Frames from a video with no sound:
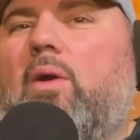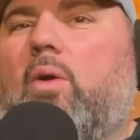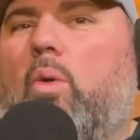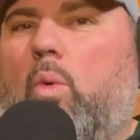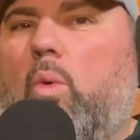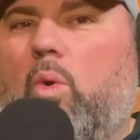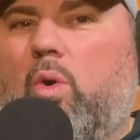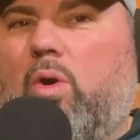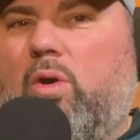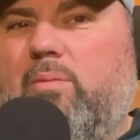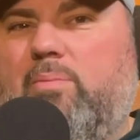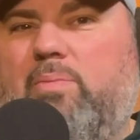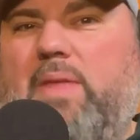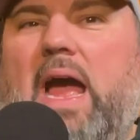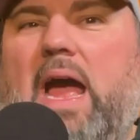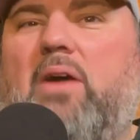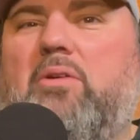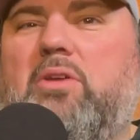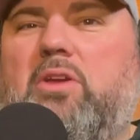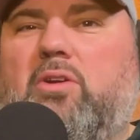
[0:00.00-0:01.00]
or
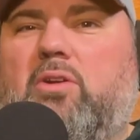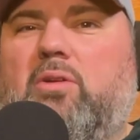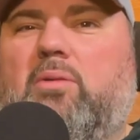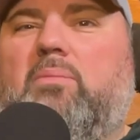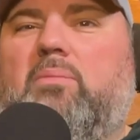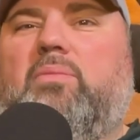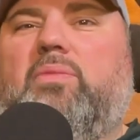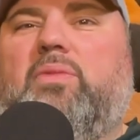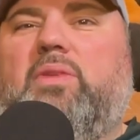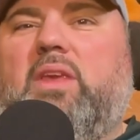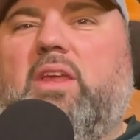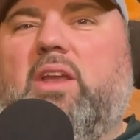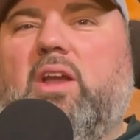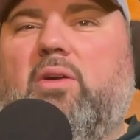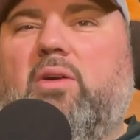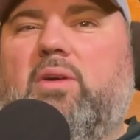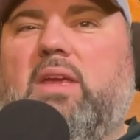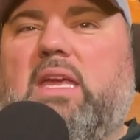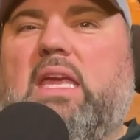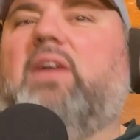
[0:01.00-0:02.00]
now you're, you
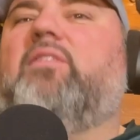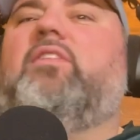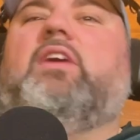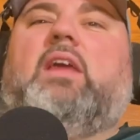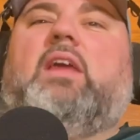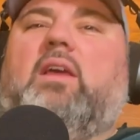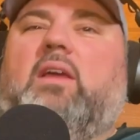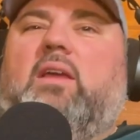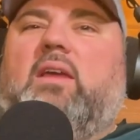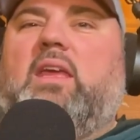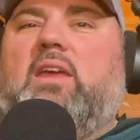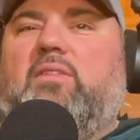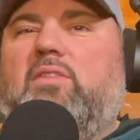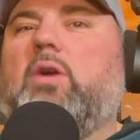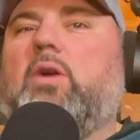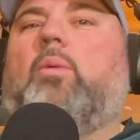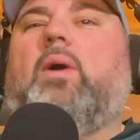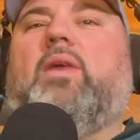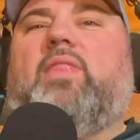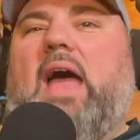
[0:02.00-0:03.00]
know, giving,
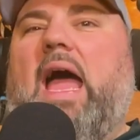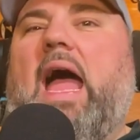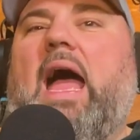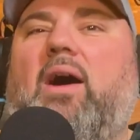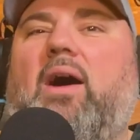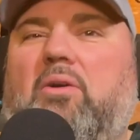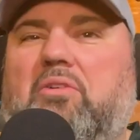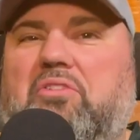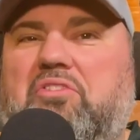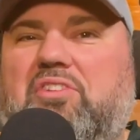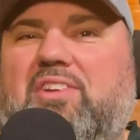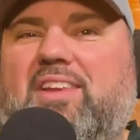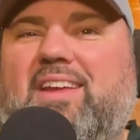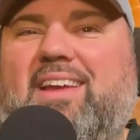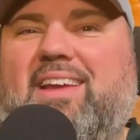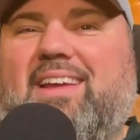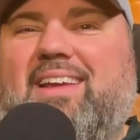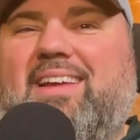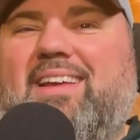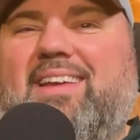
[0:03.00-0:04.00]
giving away the house,
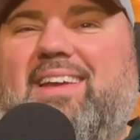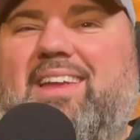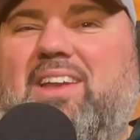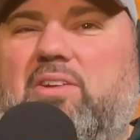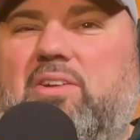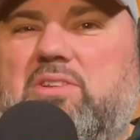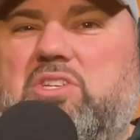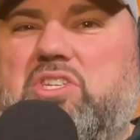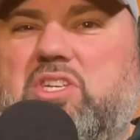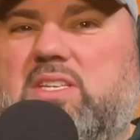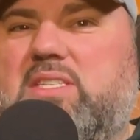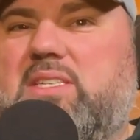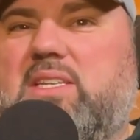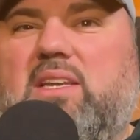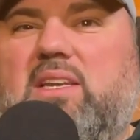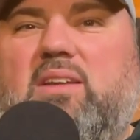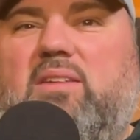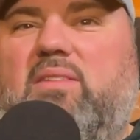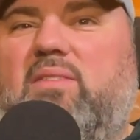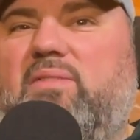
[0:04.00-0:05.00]
you know, just
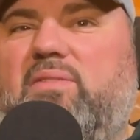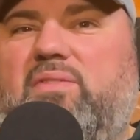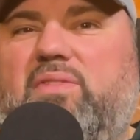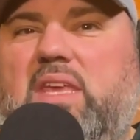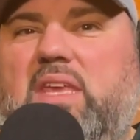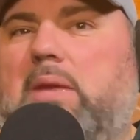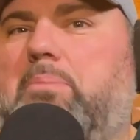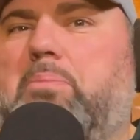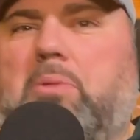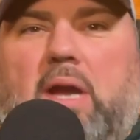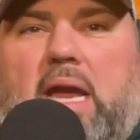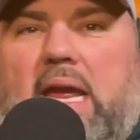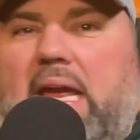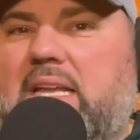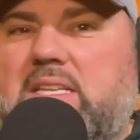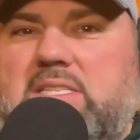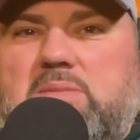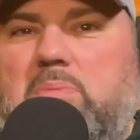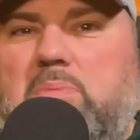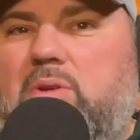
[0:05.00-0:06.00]
to keep your
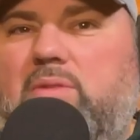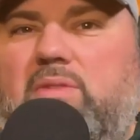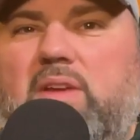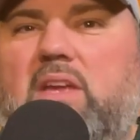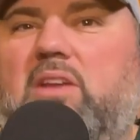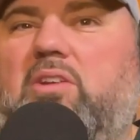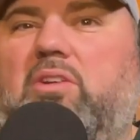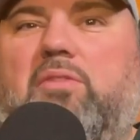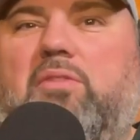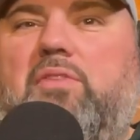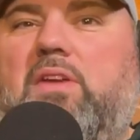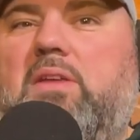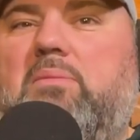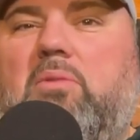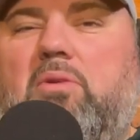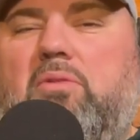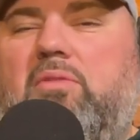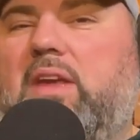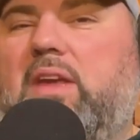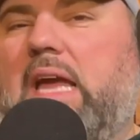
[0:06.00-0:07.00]
hands moving and your feet
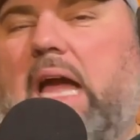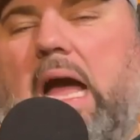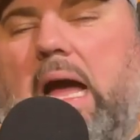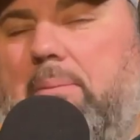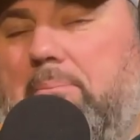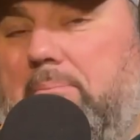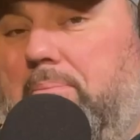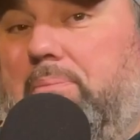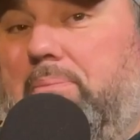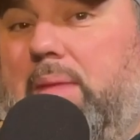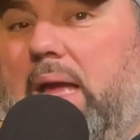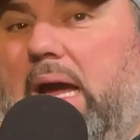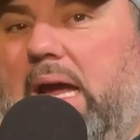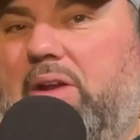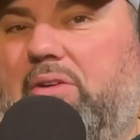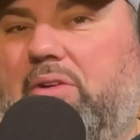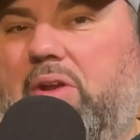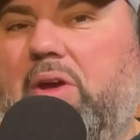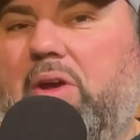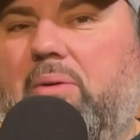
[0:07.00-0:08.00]
moving. I
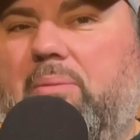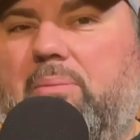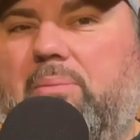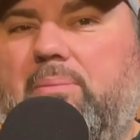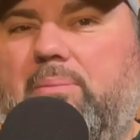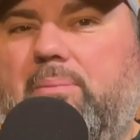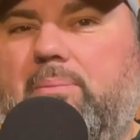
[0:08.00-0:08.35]
don't know.